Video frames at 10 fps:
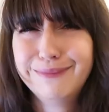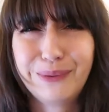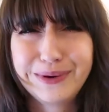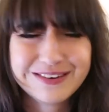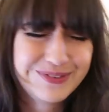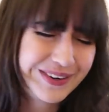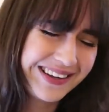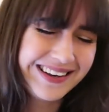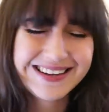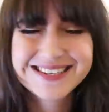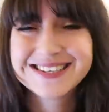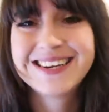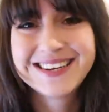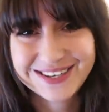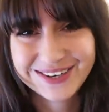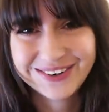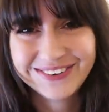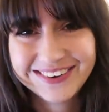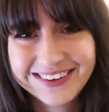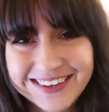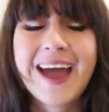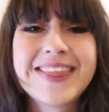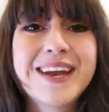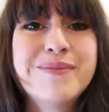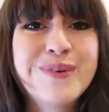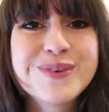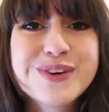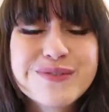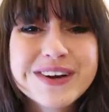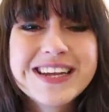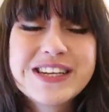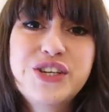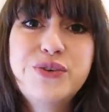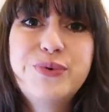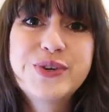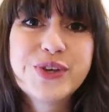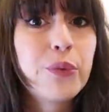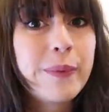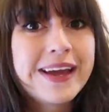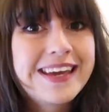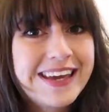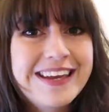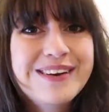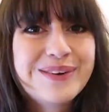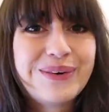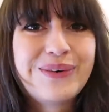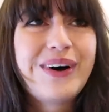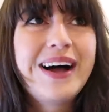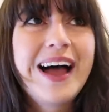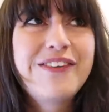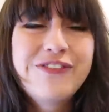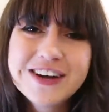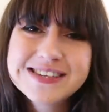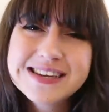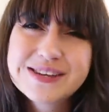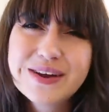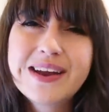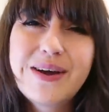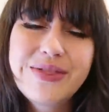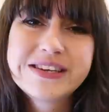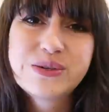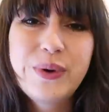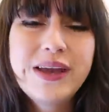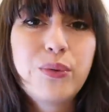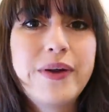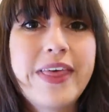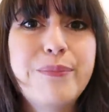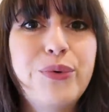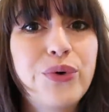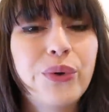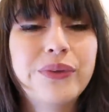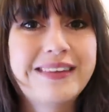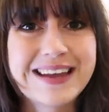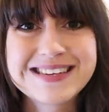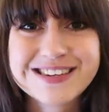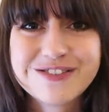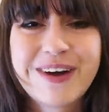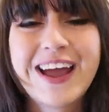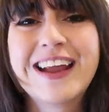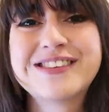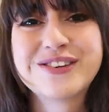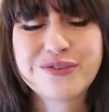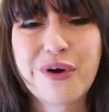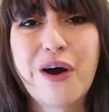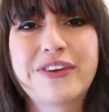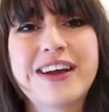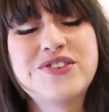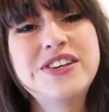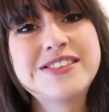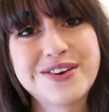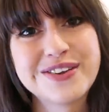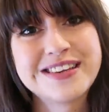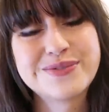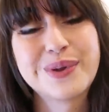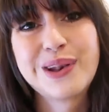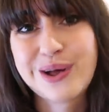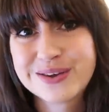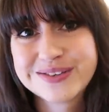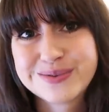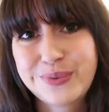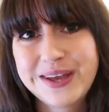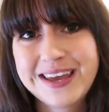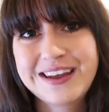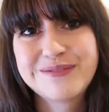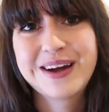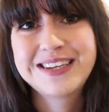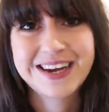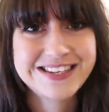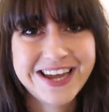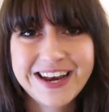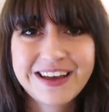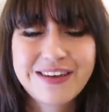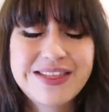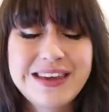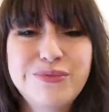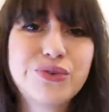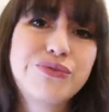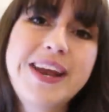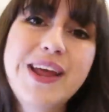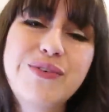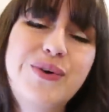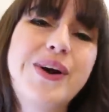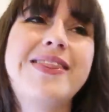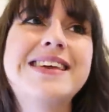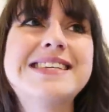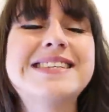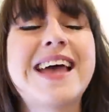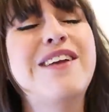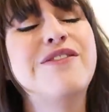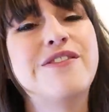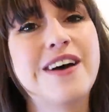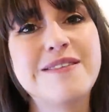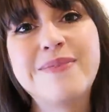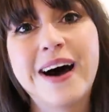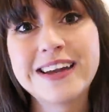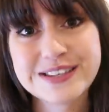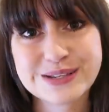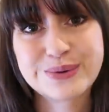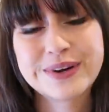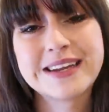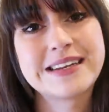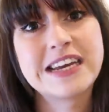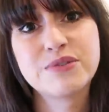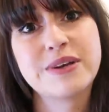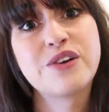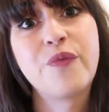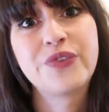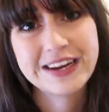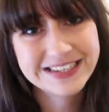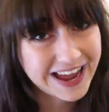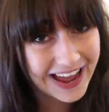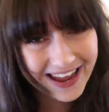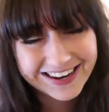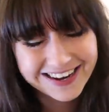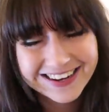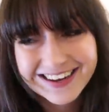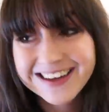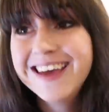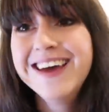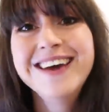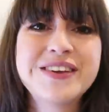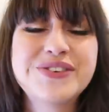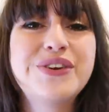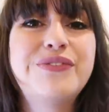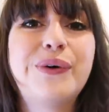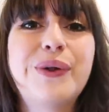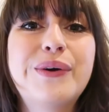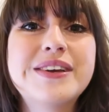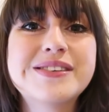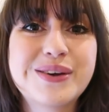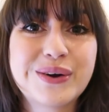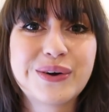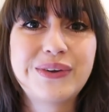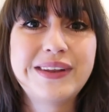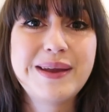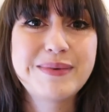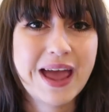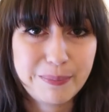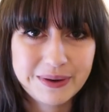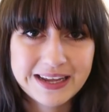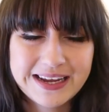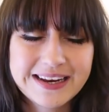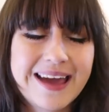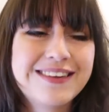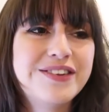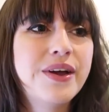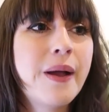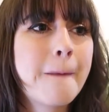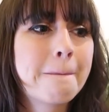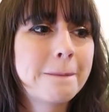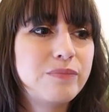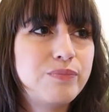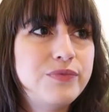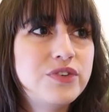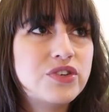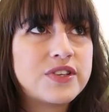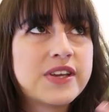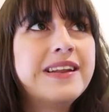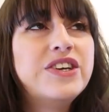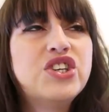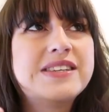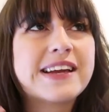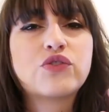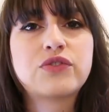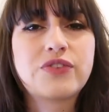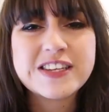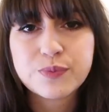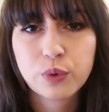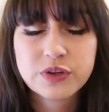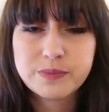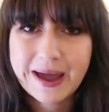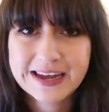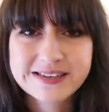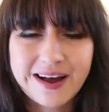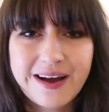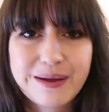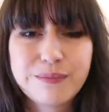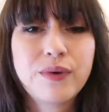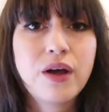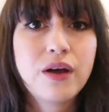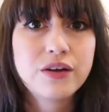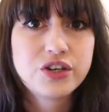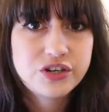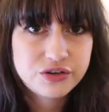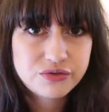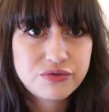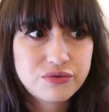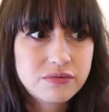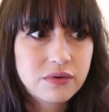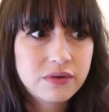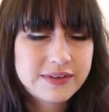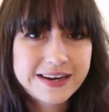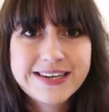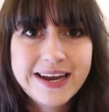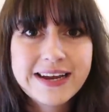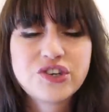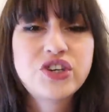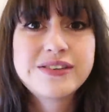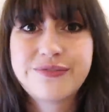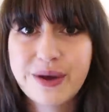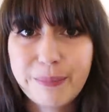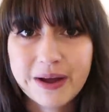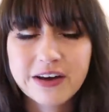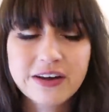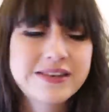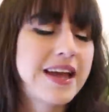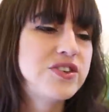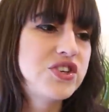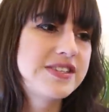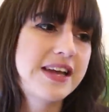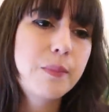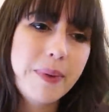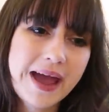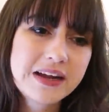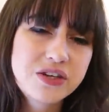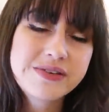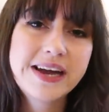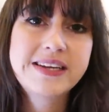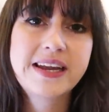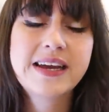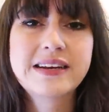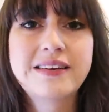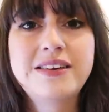Audiobooking, listening to. And then I'm also reading two books on my Kindle. At first I started out this week with a book called Destined by Alison Craft. I actually started this one last week in my Titanic themed reading vlog, and this is a vampire story that takes place on Titanic. So you follow this girl named Apolline and suddenly she's like transported back in time to Titanic. She's a vampire hunter and she's sent back to Titanic in